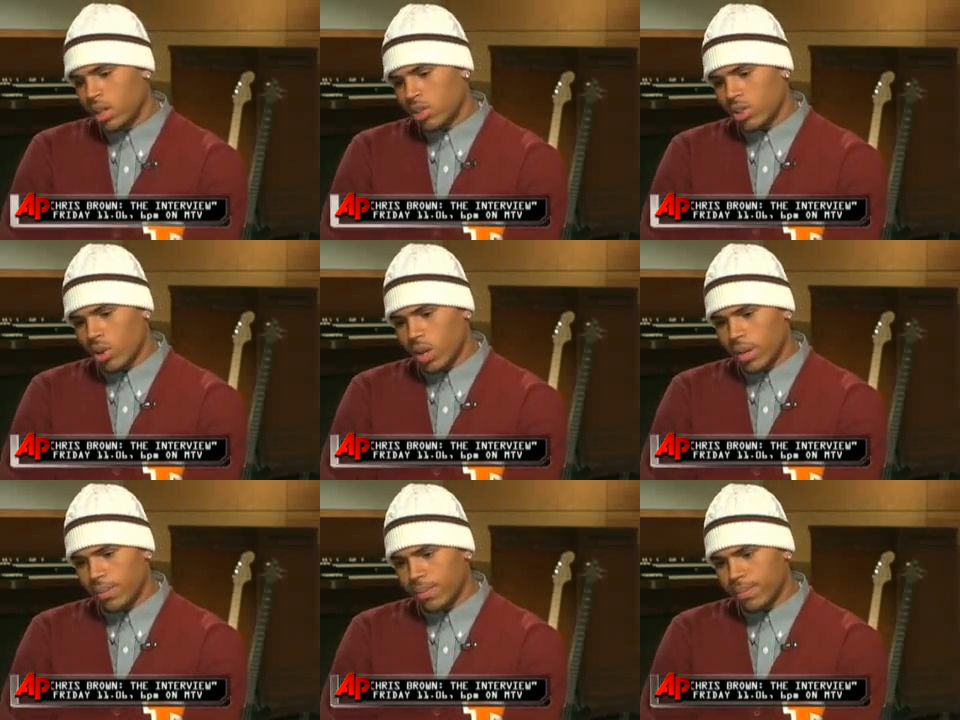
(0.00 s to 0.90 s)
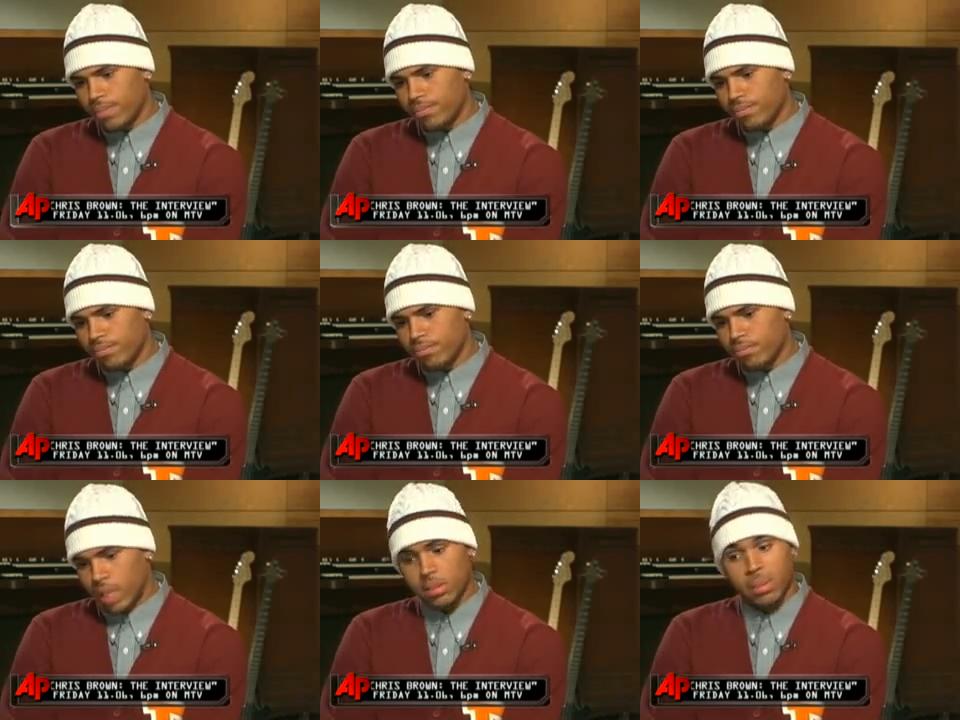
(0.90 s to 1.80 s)
So, um,
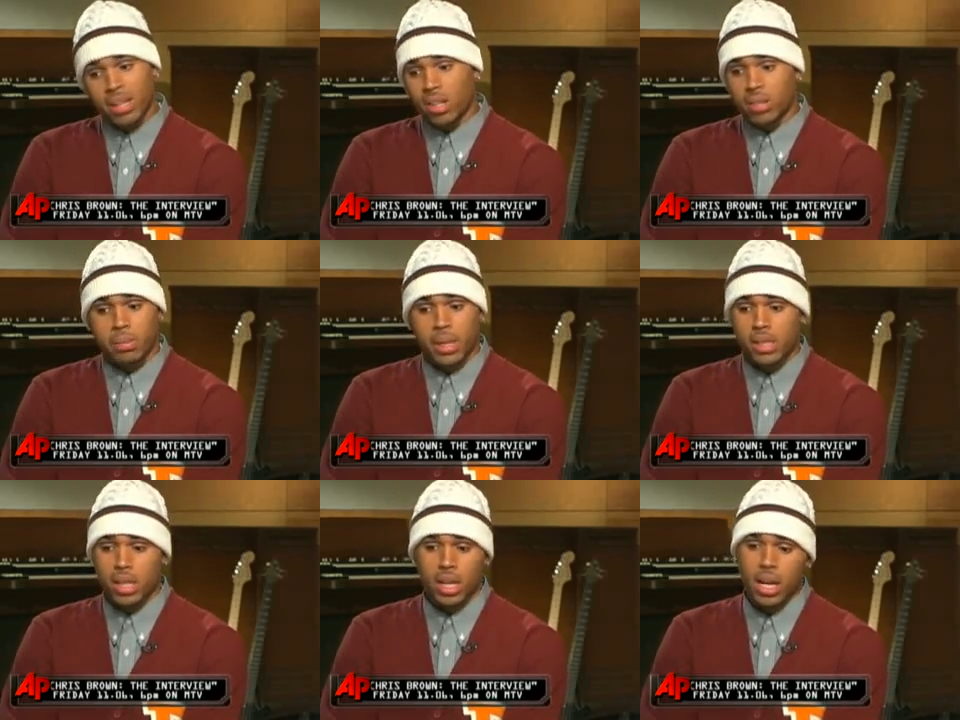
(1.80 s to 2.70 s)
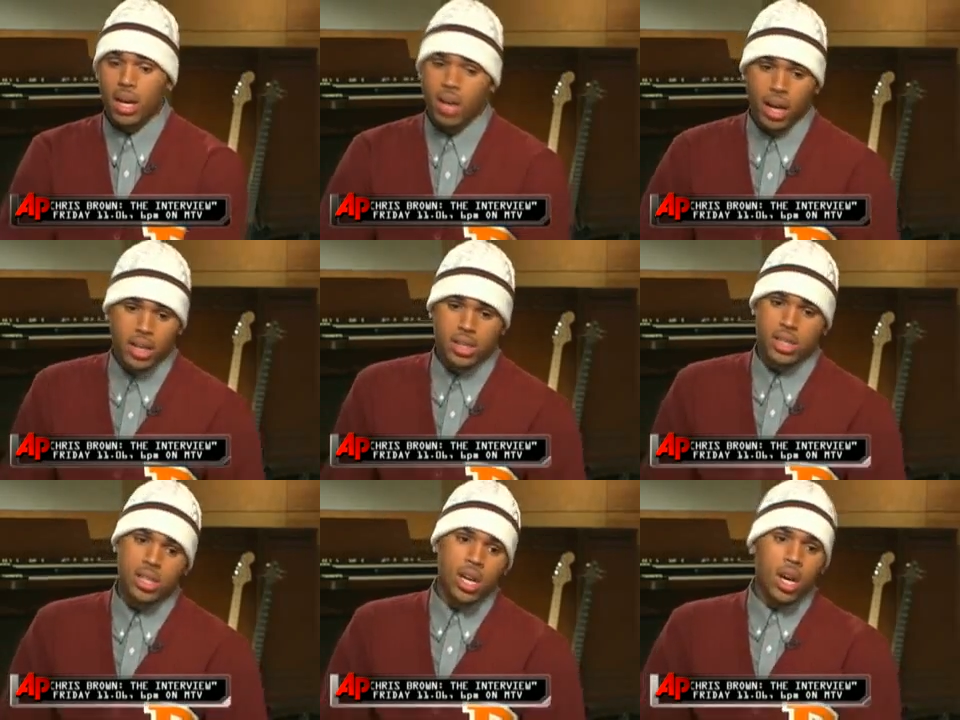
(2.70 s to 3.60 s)
that's my thoughts basically now. Like, it's
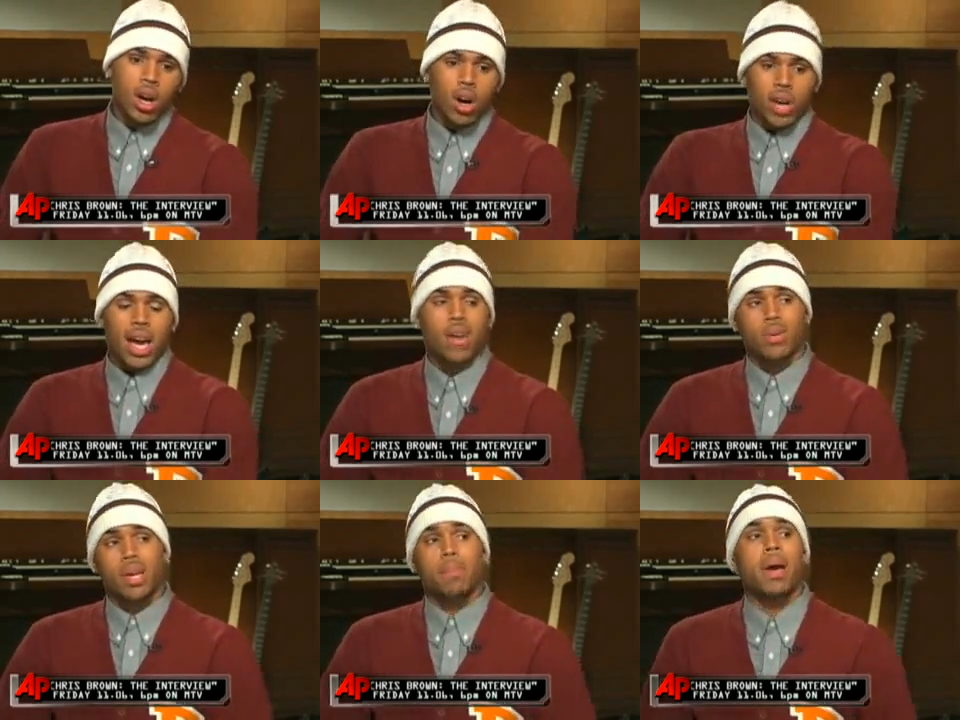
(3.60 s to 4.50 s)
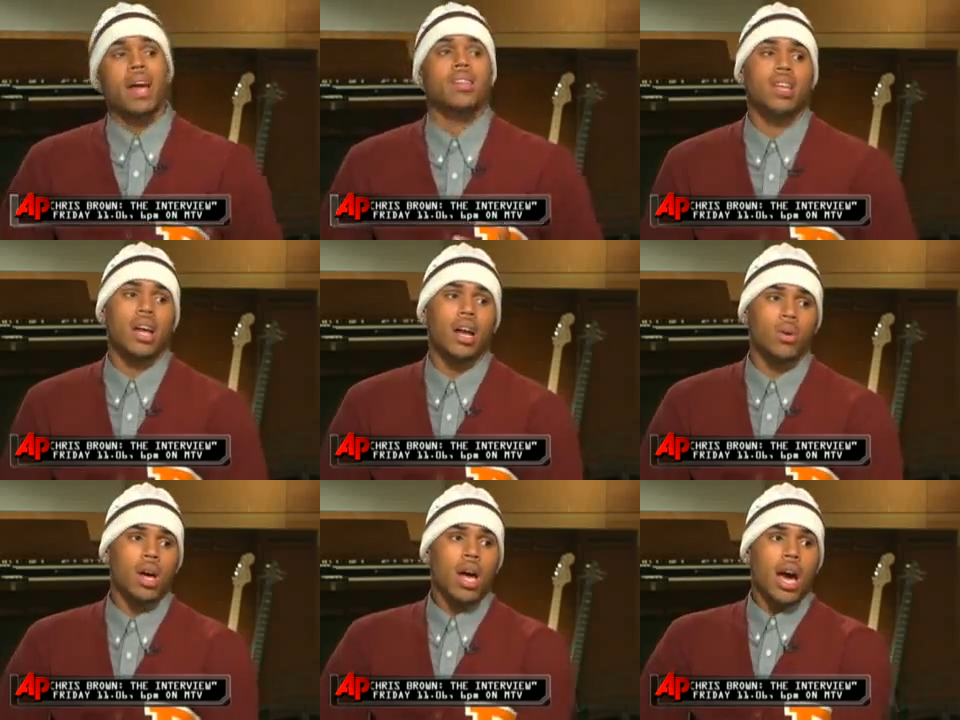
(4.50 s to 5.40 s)
just okay. How do we get past it? How
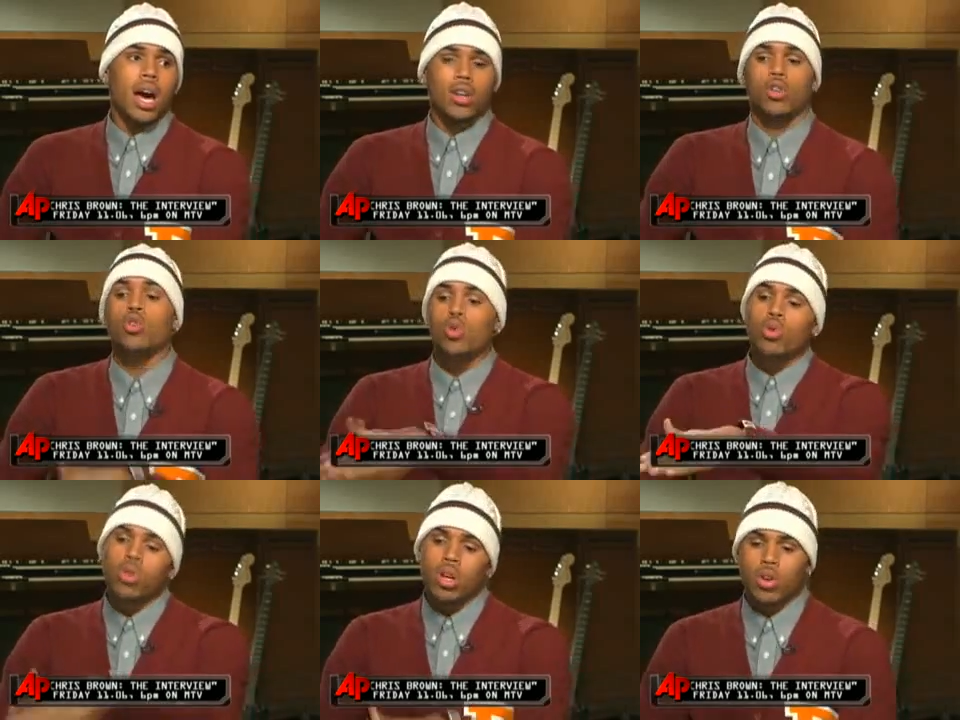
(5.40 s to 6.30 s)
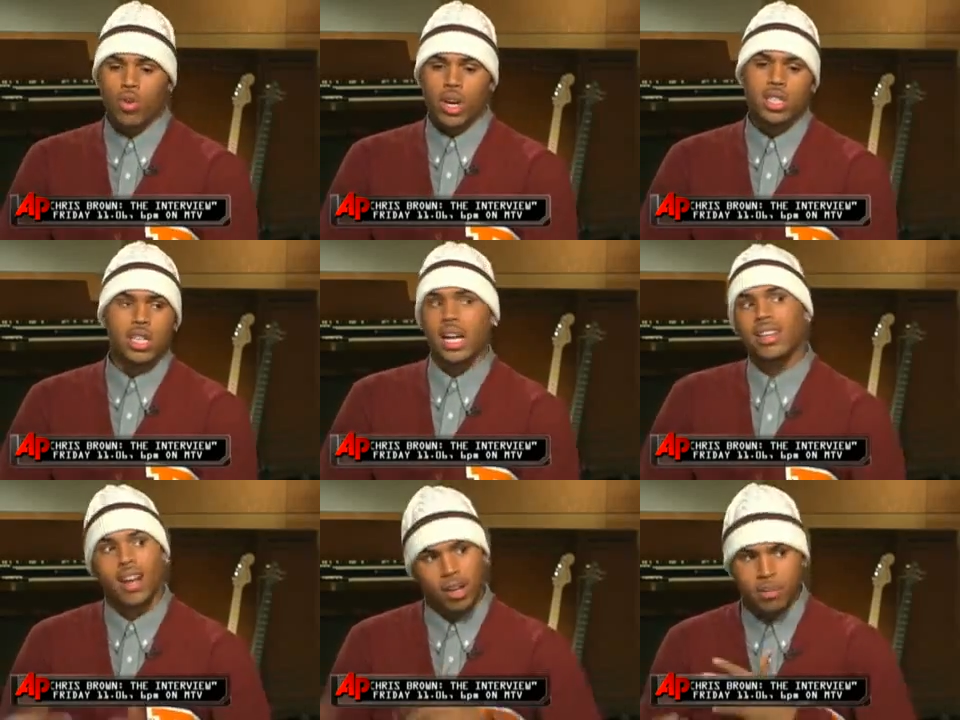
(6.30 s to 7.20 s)
do how do you, Chris?
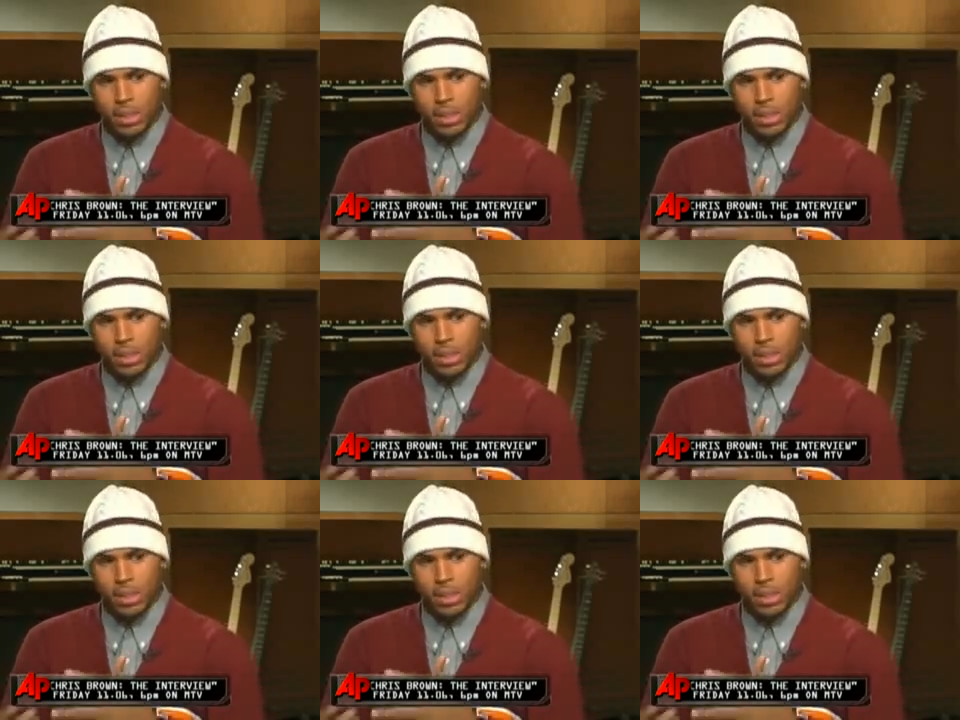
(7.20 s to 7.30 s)
Like talking to